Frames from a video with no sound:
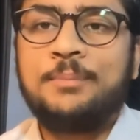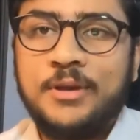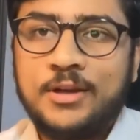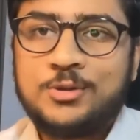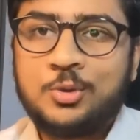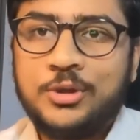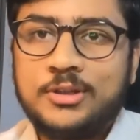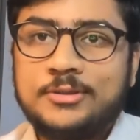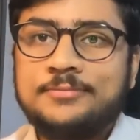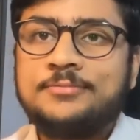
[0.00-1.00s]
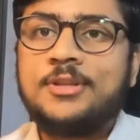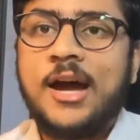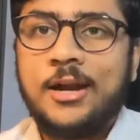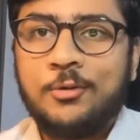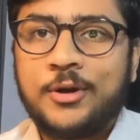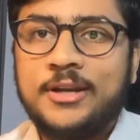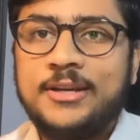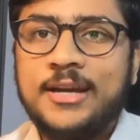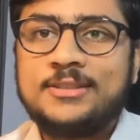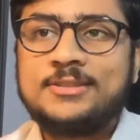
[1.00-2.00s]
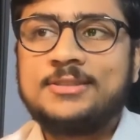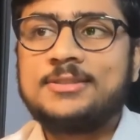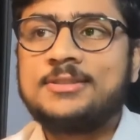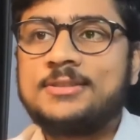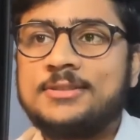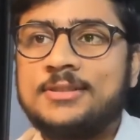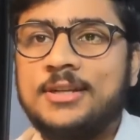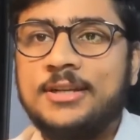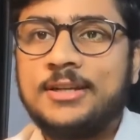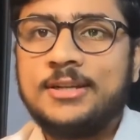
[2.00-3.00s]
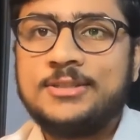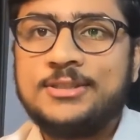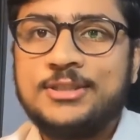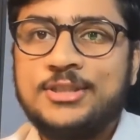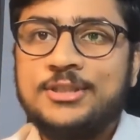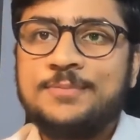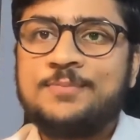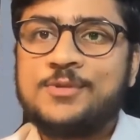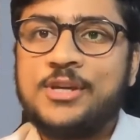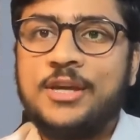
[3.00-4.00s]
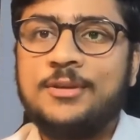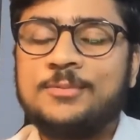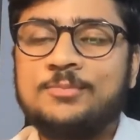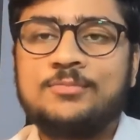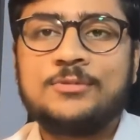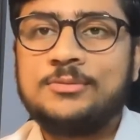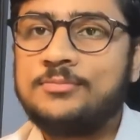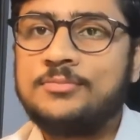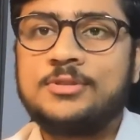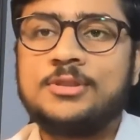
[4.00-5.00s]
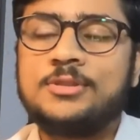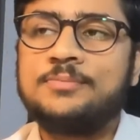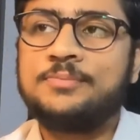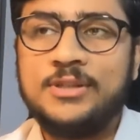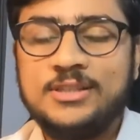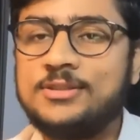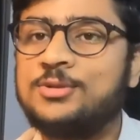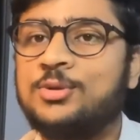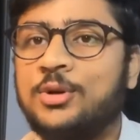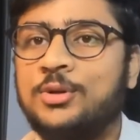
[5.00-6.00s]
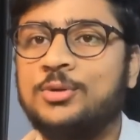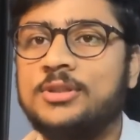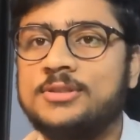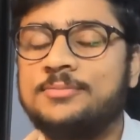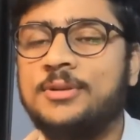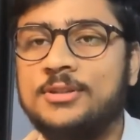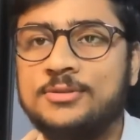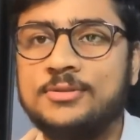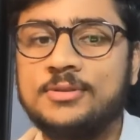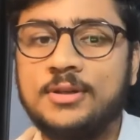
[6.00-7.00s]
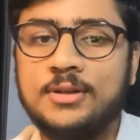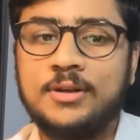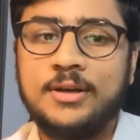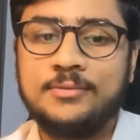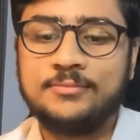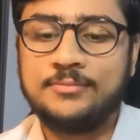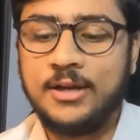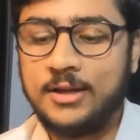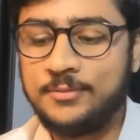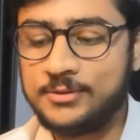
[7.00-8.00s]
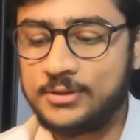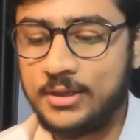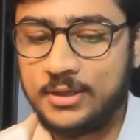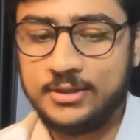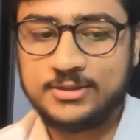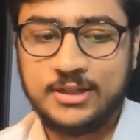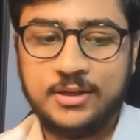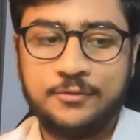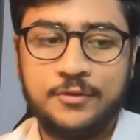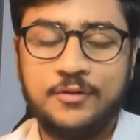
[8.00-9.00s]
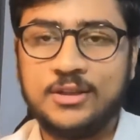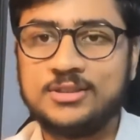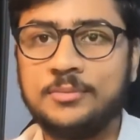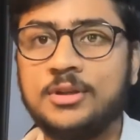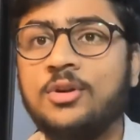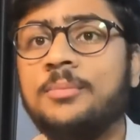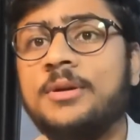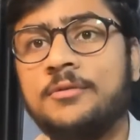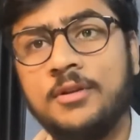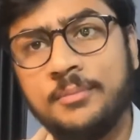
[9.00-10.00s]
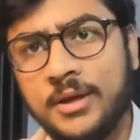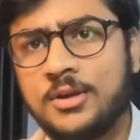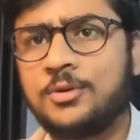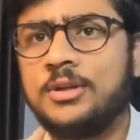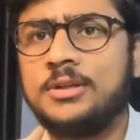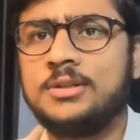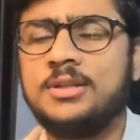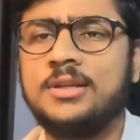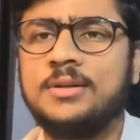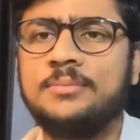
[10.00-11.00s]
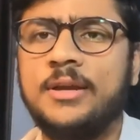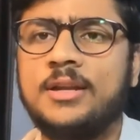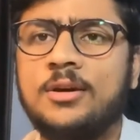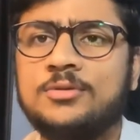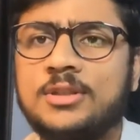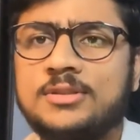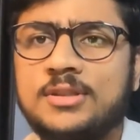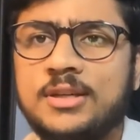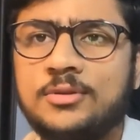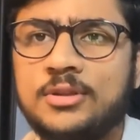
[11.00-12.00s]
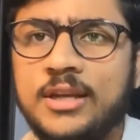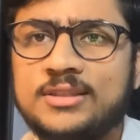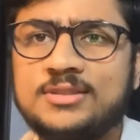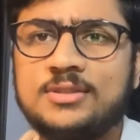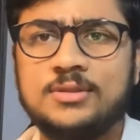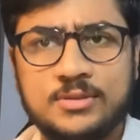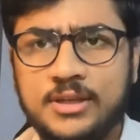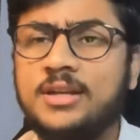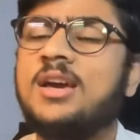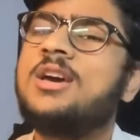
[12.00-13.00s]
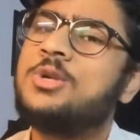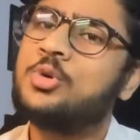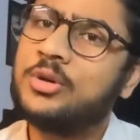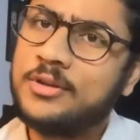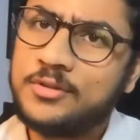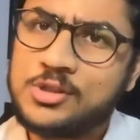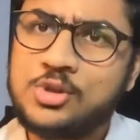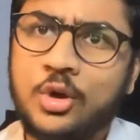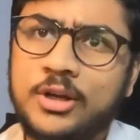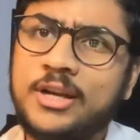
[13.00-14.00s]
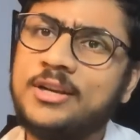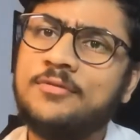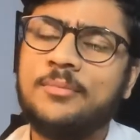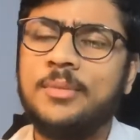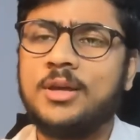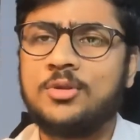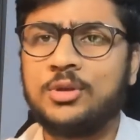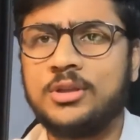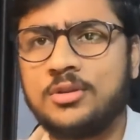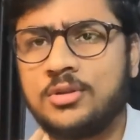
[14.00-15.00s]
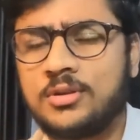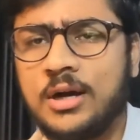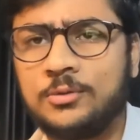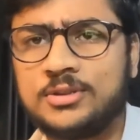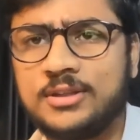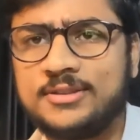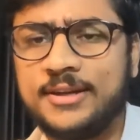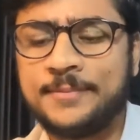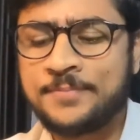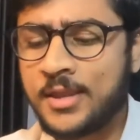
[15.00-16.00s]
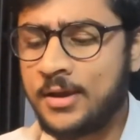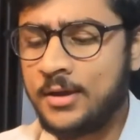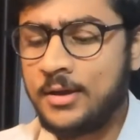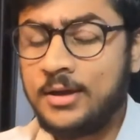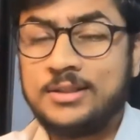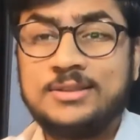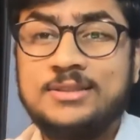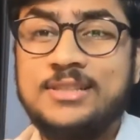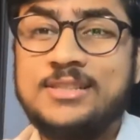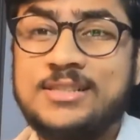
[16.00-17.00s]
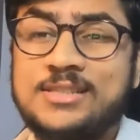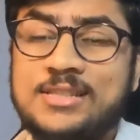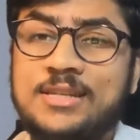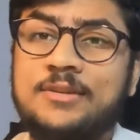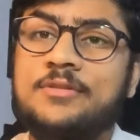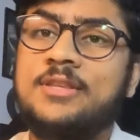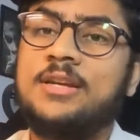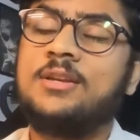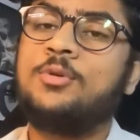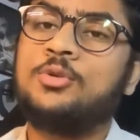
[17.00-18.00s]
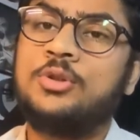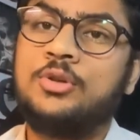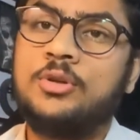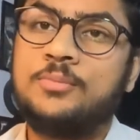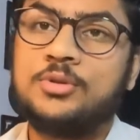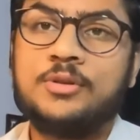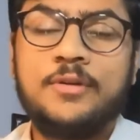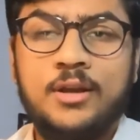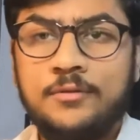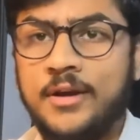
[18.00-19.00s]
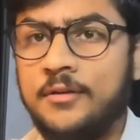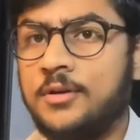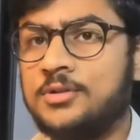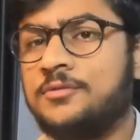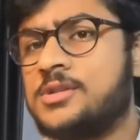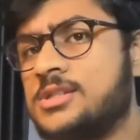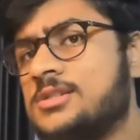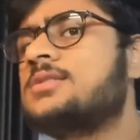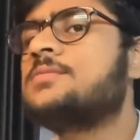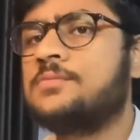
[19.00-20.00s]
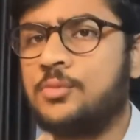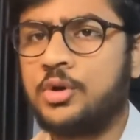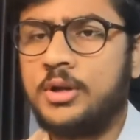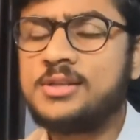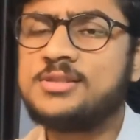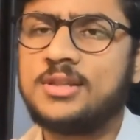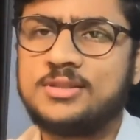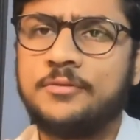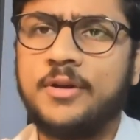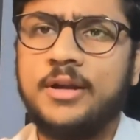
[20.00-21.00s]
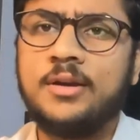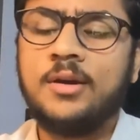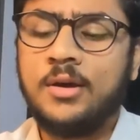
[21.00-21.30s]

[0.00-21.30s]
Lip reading: Being a junior, the advocate gets a little GTG, saying, so please do not do this, please help us understand if we've done something wrong, but we'll make sure that the main counsel is there on the next date. You could give us a short date and make sure that the counsel is there. The judge even then goes on to impose a fine of 5,000, which is more or less justified.